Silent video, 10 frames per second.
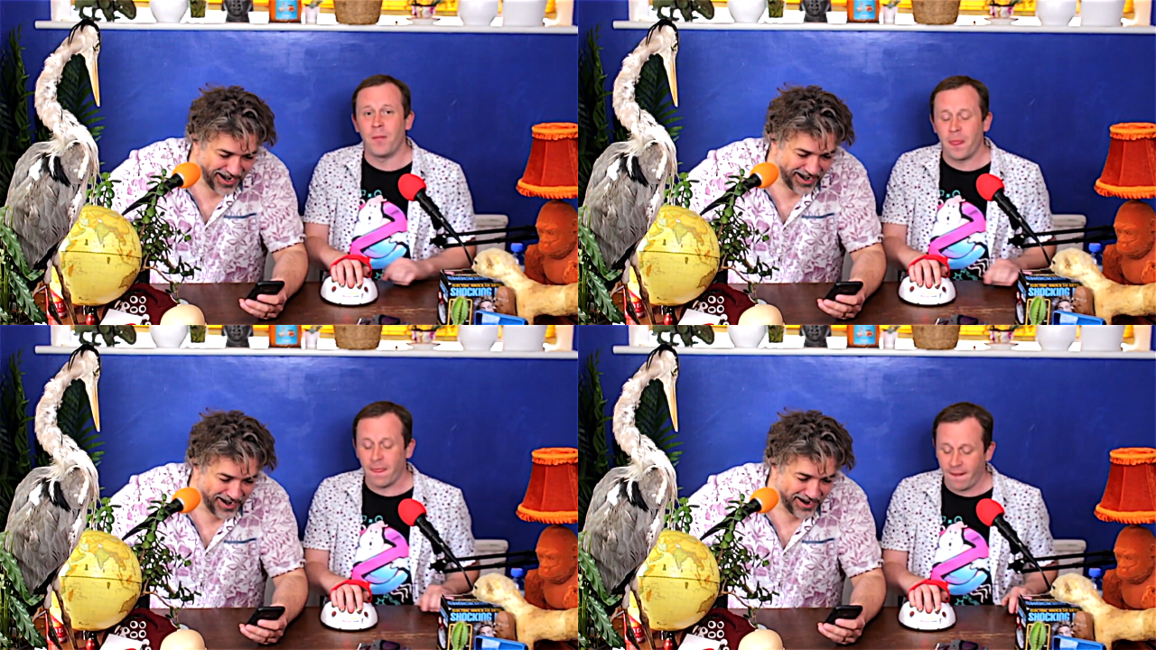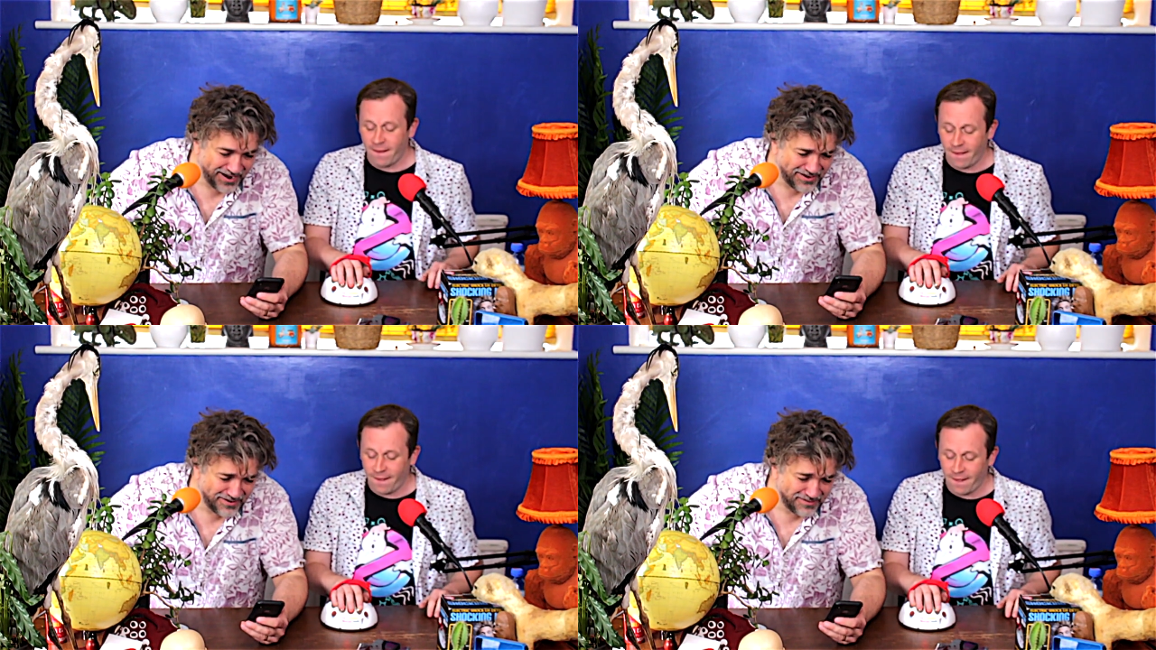
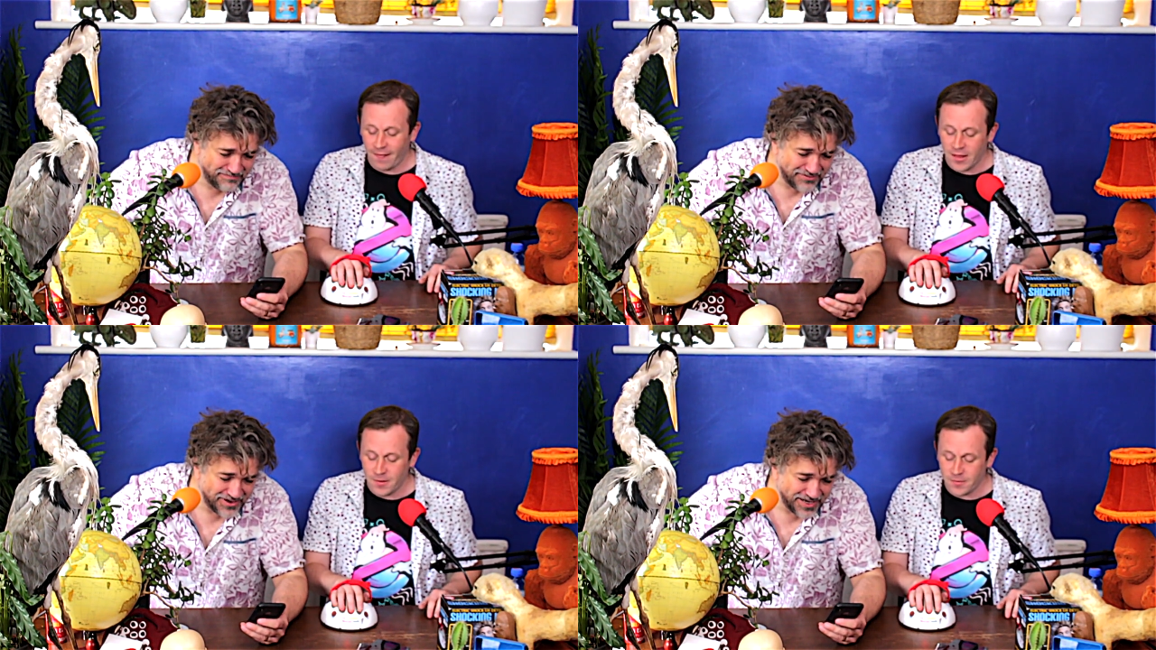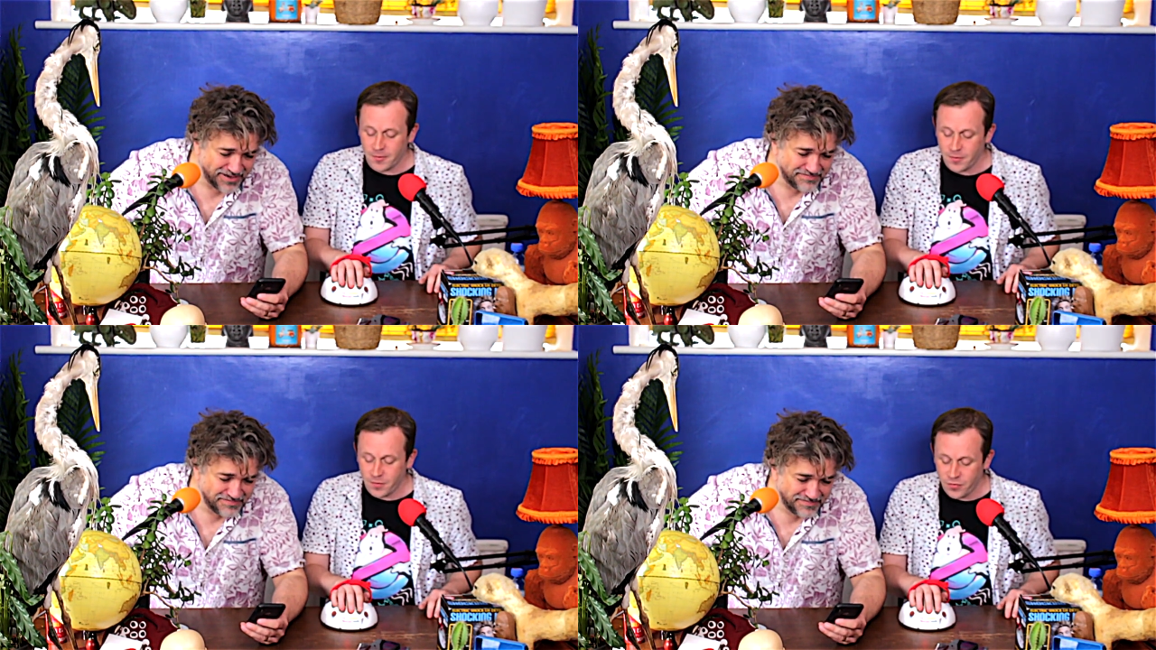Speaker 1: Oh,
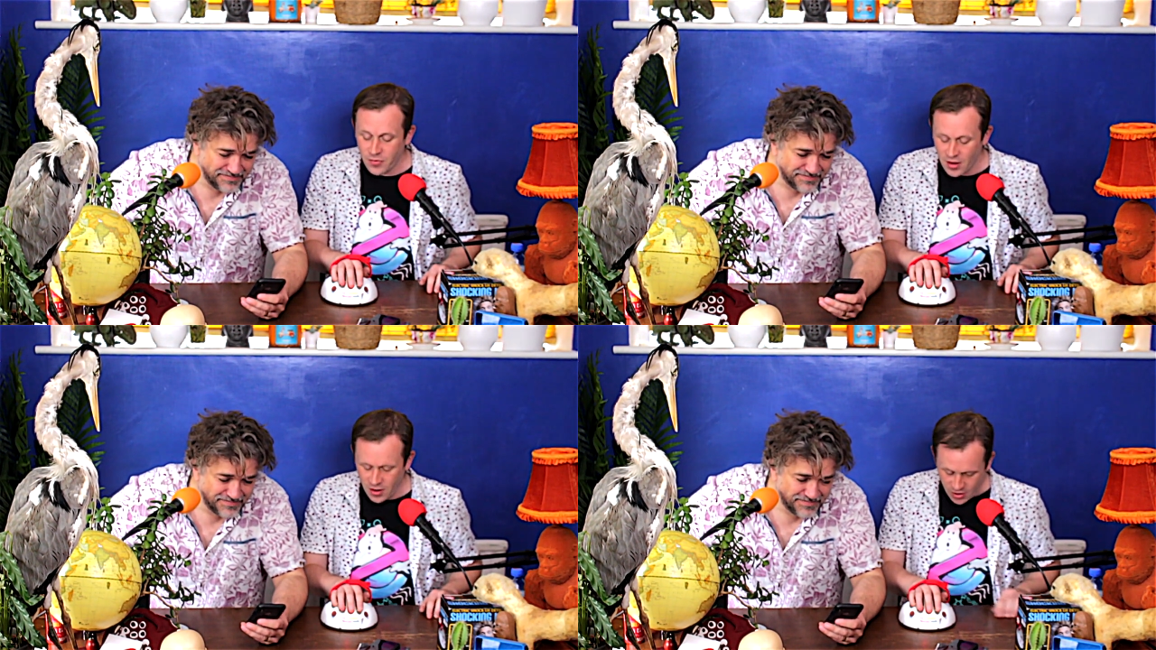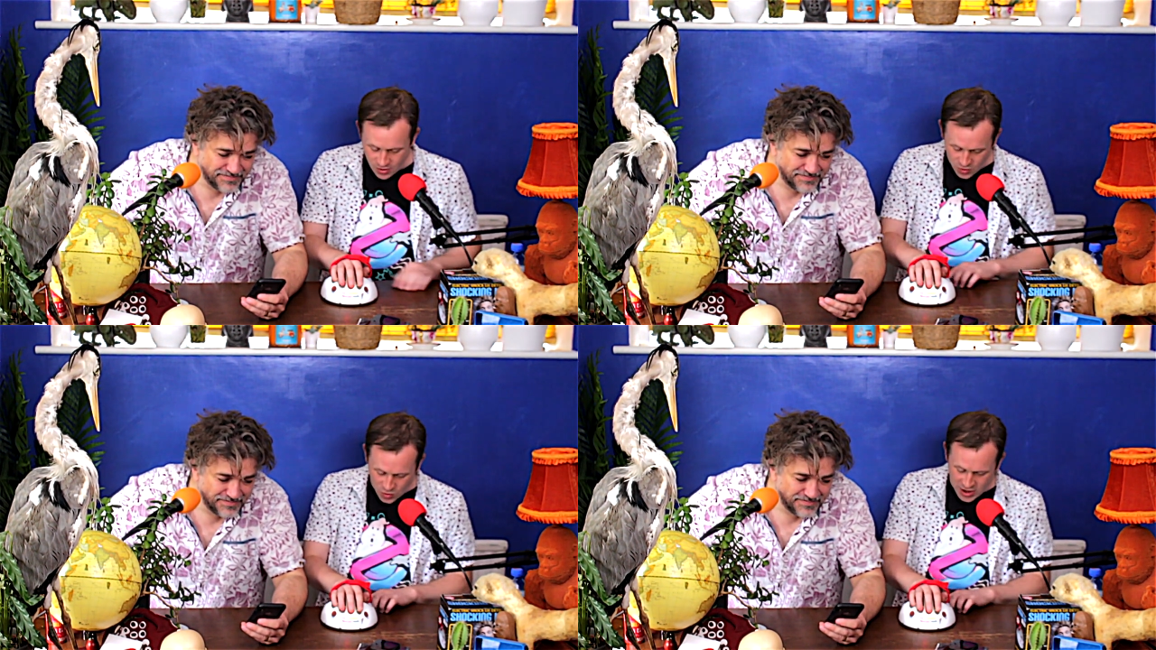brilliant.
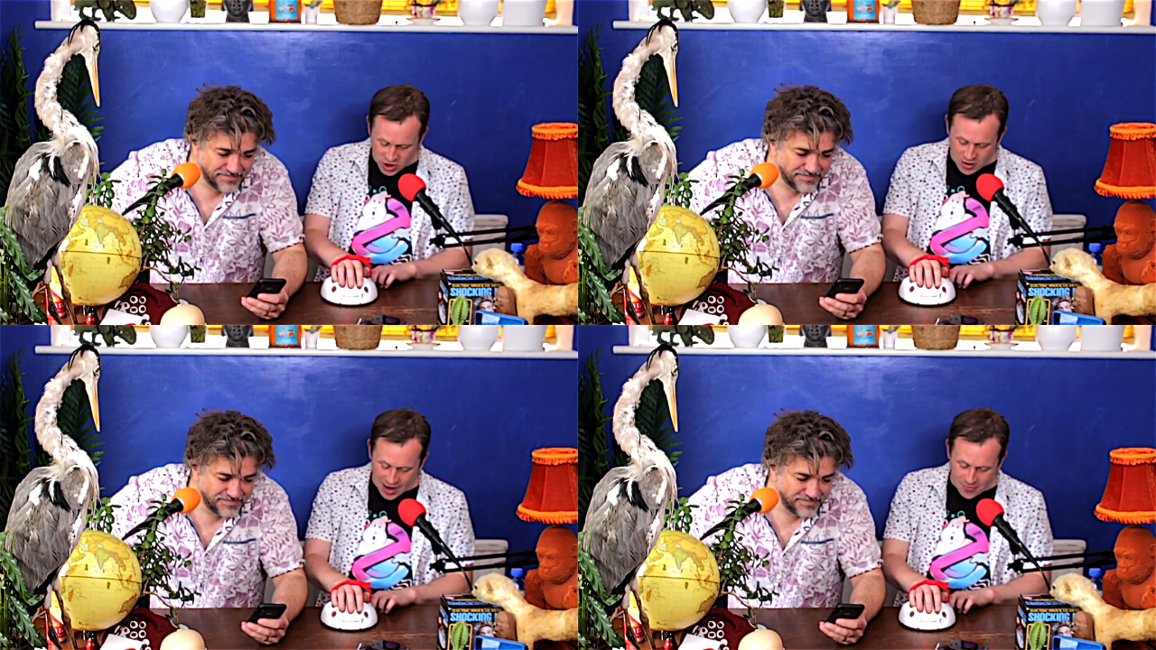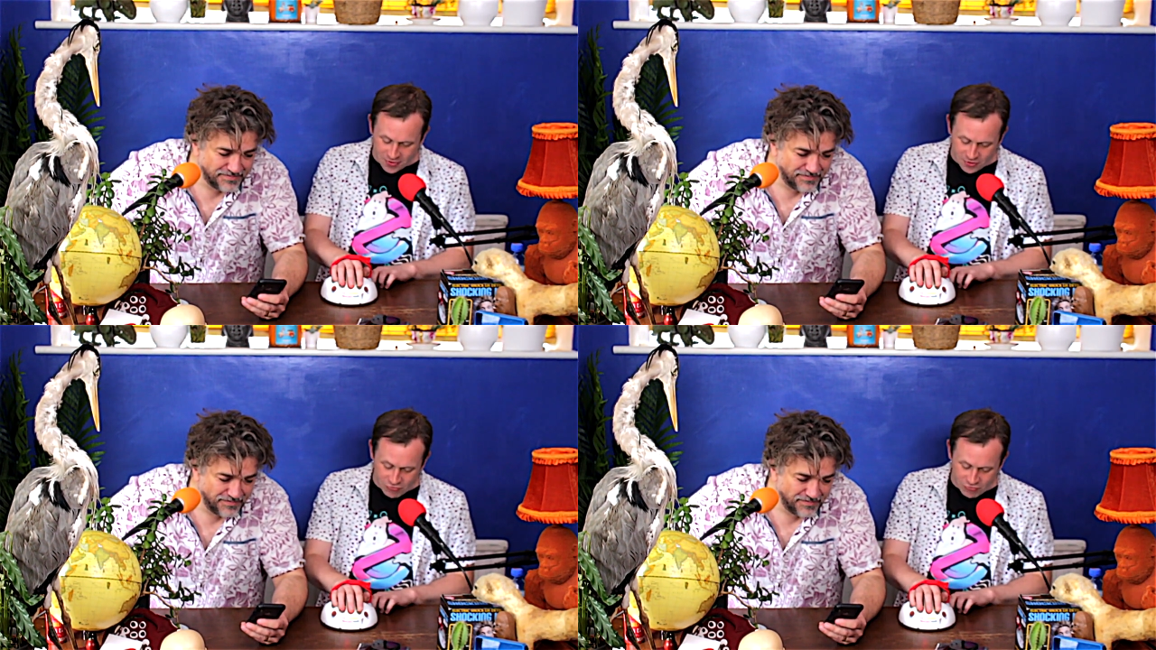Wait, you kept